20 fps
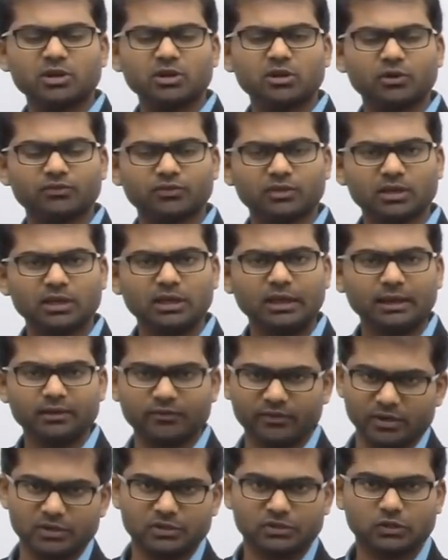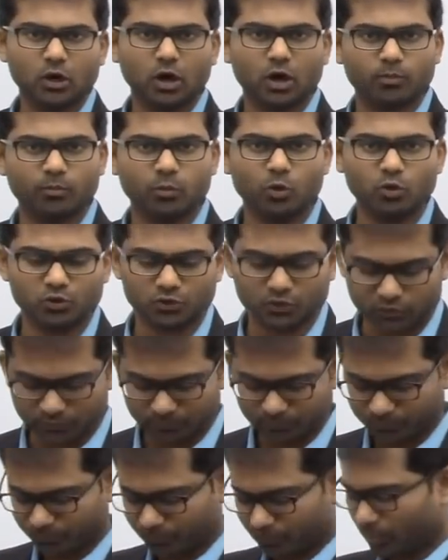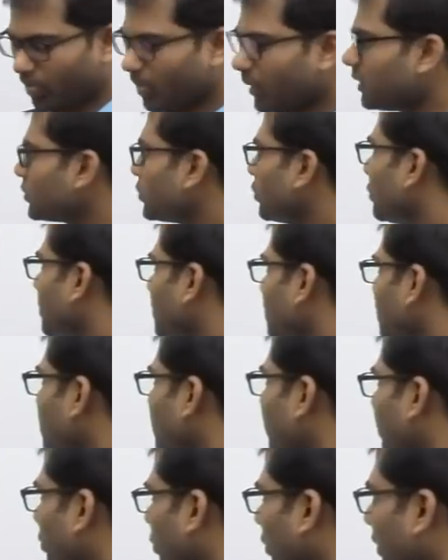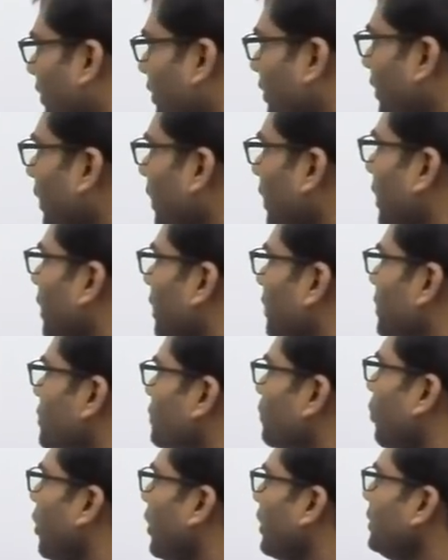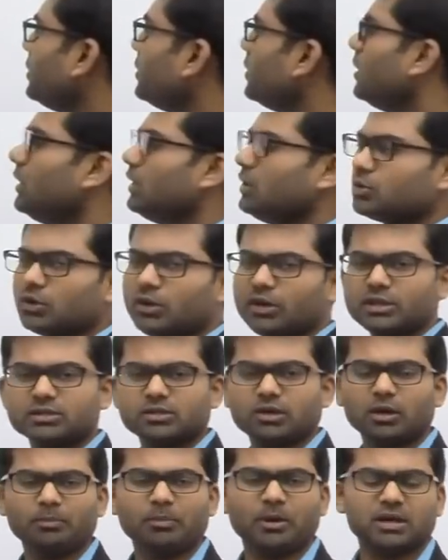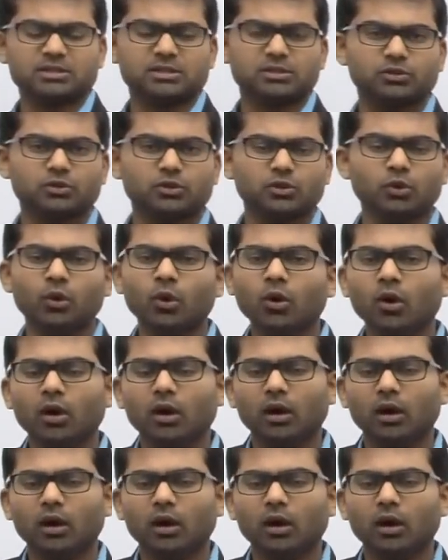of the rivets or bolts. So this is the centroid here, this point. So it is not passing through